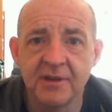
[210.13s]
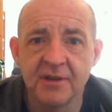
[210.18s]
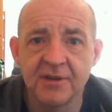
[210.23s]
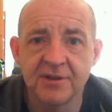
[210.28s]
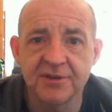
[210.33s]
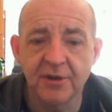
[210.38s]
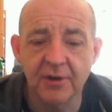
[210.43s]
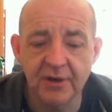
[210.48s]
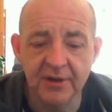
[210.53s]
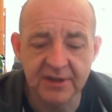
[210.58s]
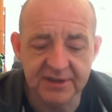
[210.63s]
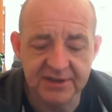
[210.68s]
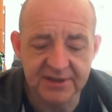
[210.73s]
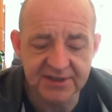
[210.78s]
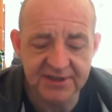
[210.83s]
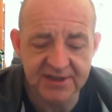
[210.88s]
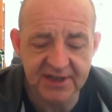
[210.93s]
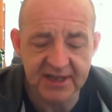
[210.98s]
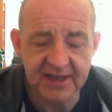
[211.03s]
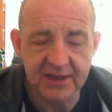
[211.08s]
So I can
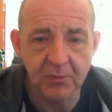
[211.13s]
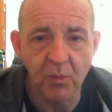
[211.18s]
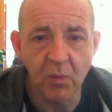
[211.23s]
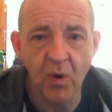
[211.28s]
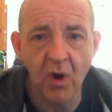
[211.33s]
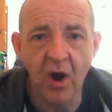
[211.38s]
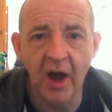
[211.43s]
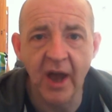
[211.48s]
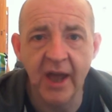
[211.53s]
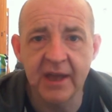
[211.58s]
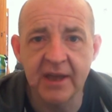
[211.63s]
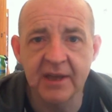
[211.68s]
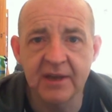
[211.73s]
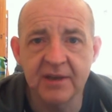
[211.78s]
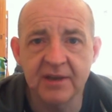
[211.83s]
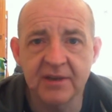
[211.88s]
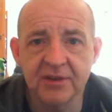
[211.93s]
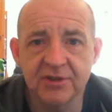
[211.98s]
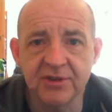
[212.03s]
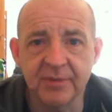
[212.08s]
see why
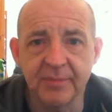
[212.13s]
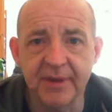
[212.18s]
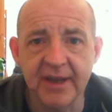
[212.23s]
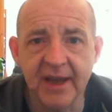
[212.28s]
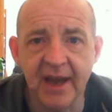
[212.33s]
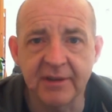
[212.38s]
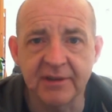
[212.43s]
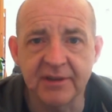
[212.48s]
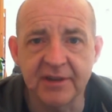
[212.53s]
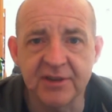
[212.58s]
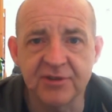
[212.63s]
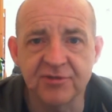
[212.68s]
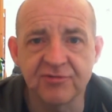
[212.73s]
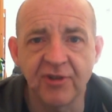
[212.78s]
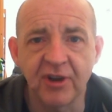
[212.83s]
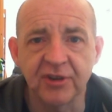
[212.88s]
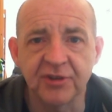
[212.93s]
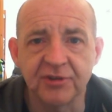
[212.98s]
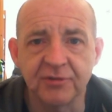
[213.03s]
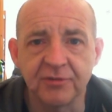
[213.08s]
she became
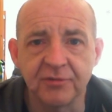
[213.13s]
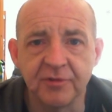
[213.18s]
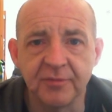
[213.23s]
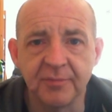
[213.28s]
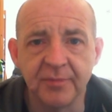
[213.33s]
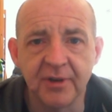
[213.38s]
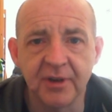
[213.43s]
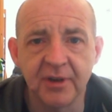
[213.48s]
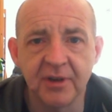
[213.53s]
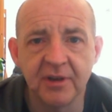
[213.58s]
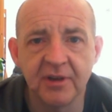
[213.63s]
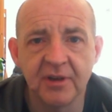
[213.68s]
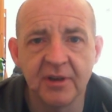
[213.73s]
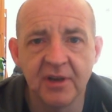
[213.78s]
disgruntled, but